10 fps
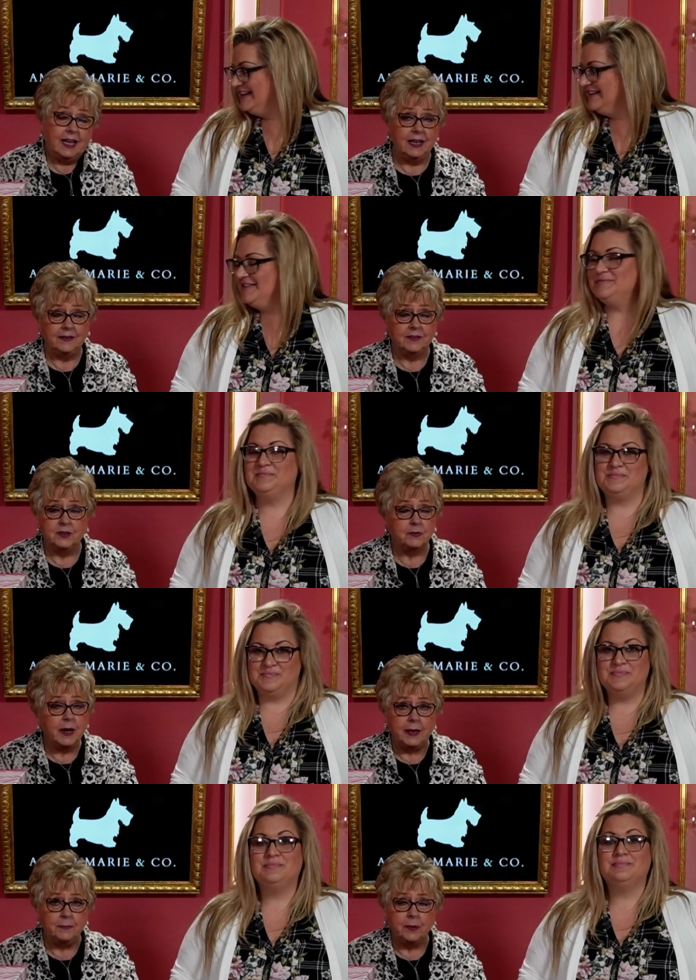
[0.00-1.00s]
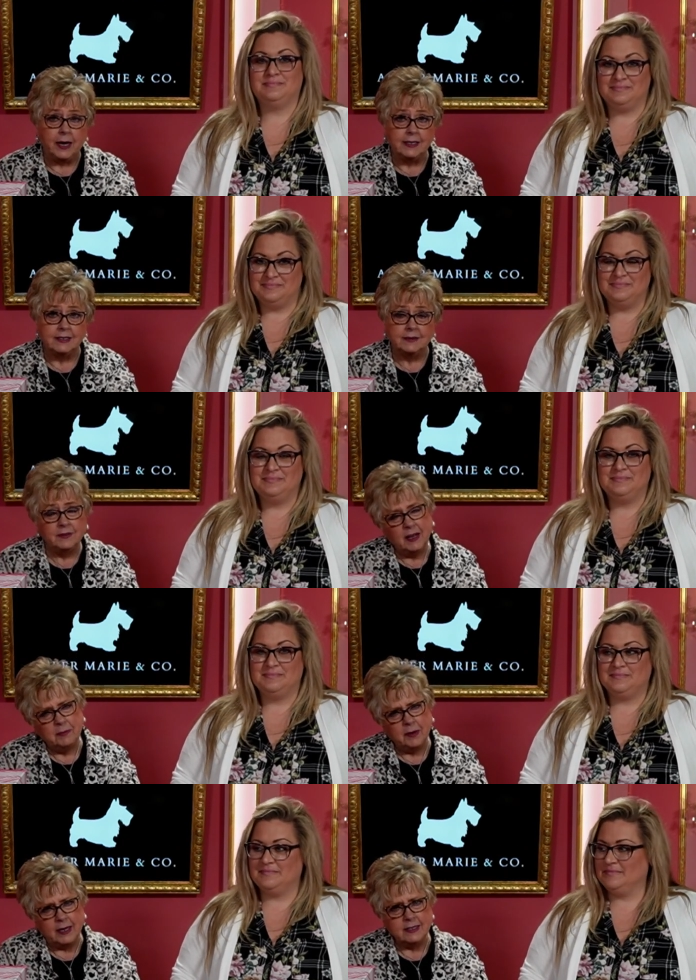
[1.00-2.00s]
Speaker 1: uh, great prizes,
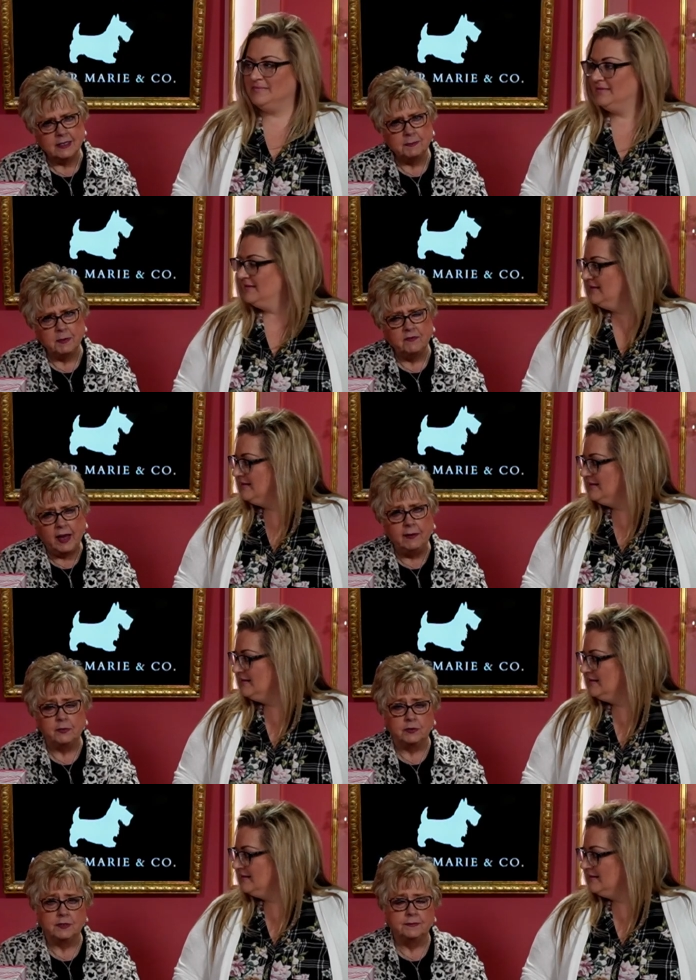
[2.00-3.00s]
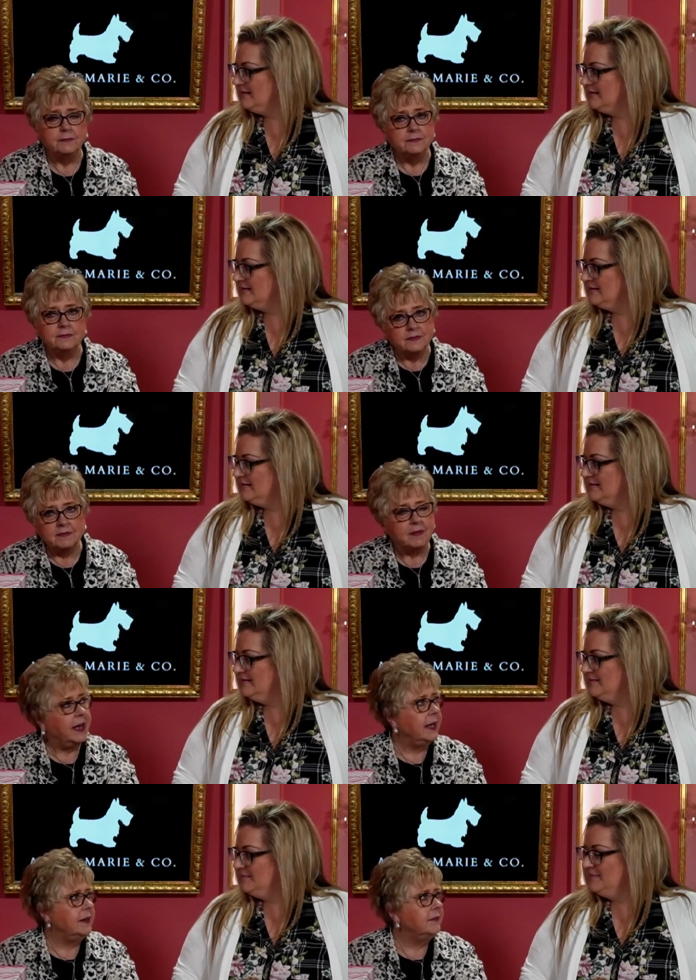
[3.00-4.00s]
not prizes, but favors
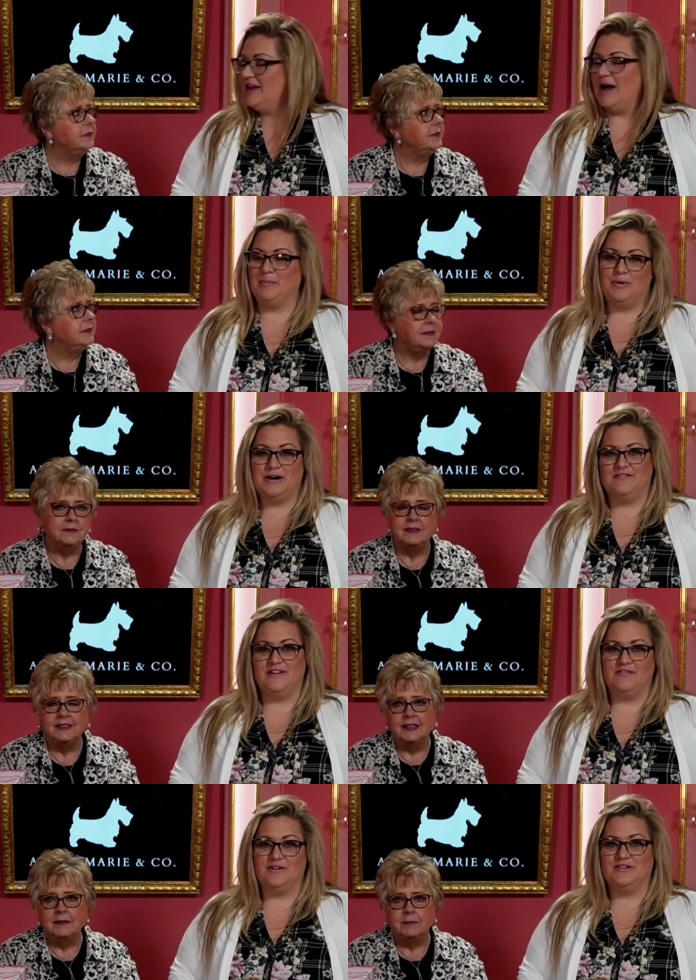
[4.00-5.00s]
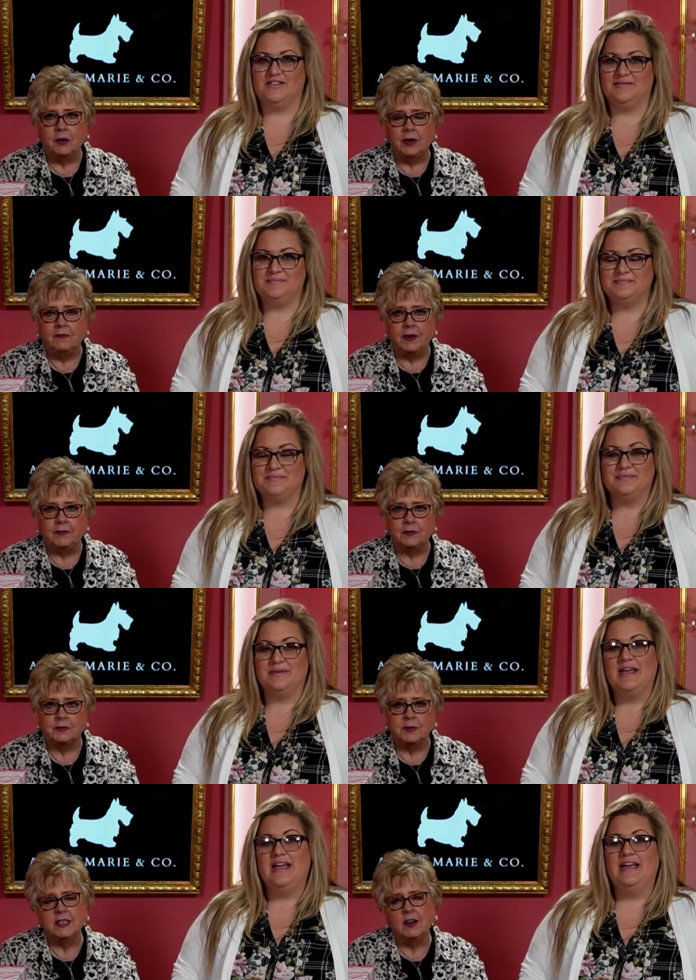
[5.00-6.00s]
Speaker 2: Kind of. Yeah, party favors. Party
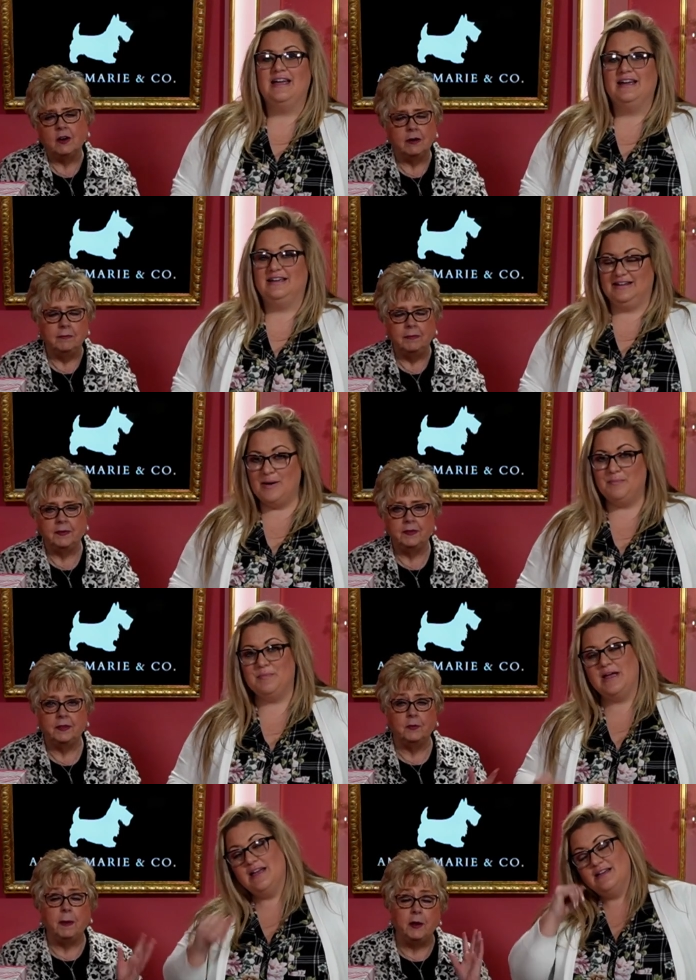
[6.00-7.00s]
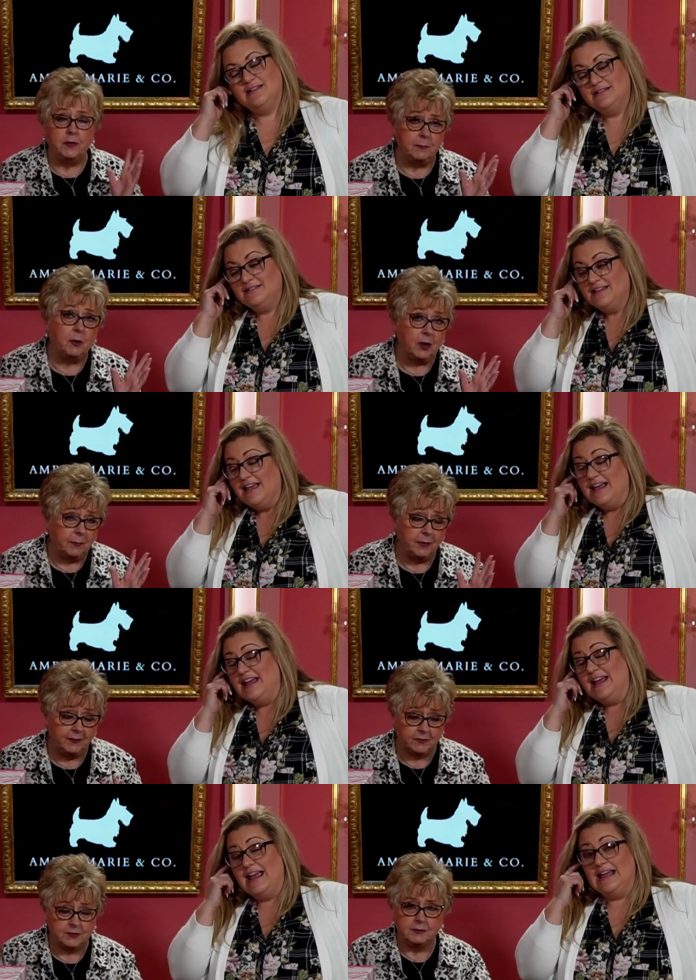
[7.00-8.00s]
Speaker 1: favors, we call them. But yep. They're better than party
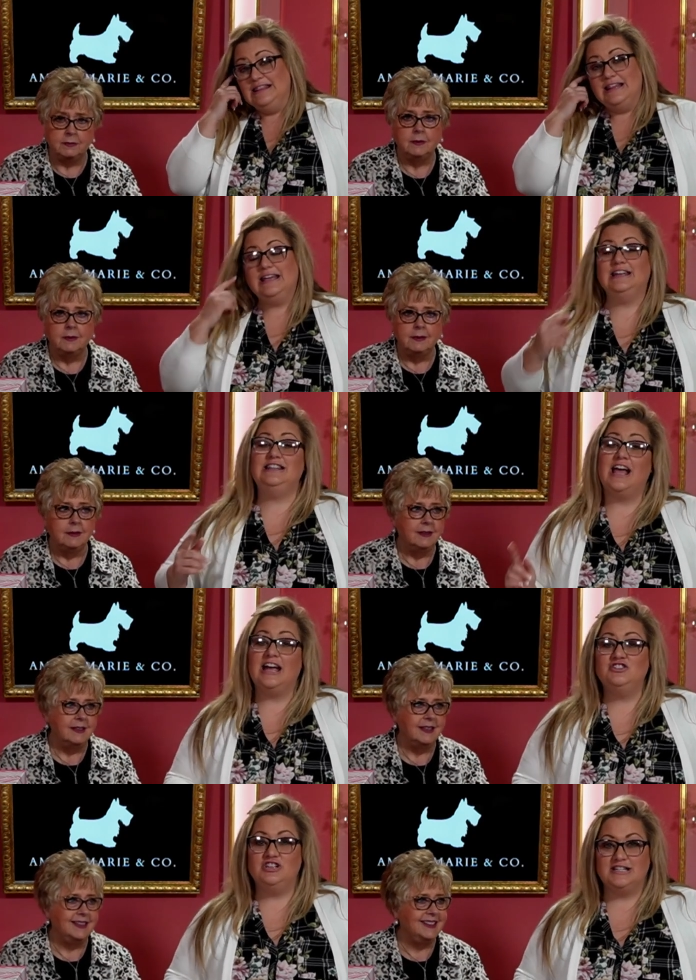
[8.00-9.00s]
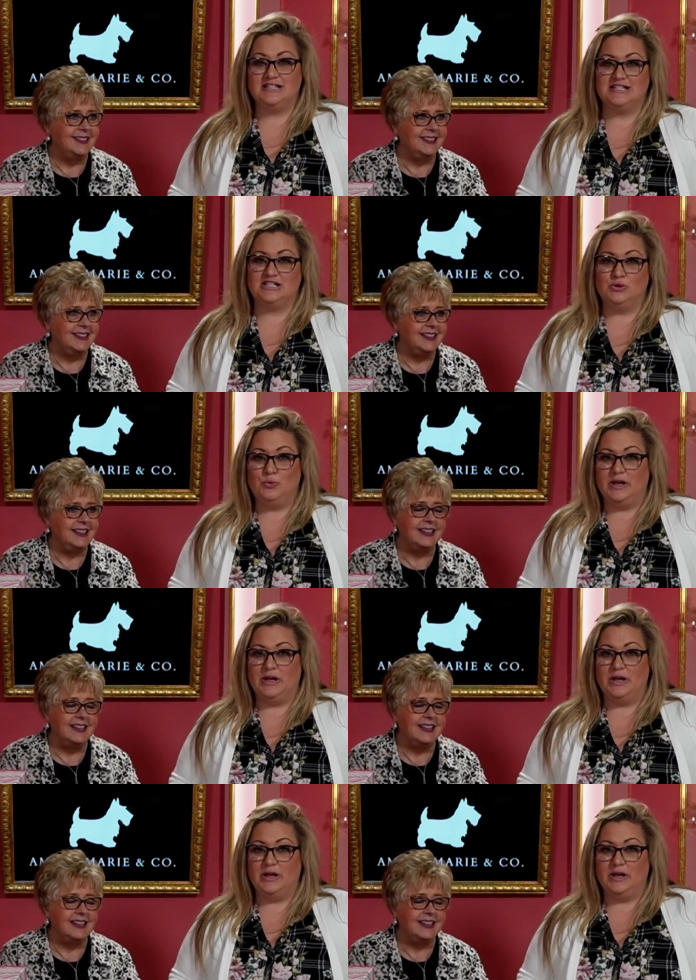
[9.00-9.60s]
favors. And
Speaker 2: then nine chances to